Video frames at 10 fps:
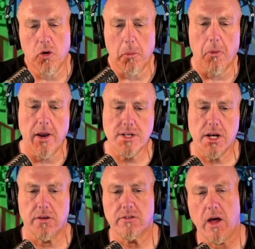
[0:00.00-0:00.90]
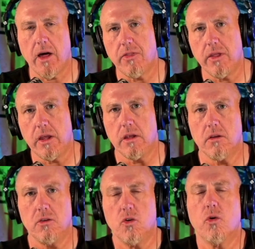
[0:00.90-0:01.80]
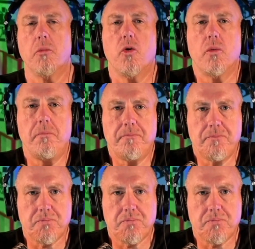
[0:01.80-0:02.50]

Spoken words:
I'm going to branch outside the normal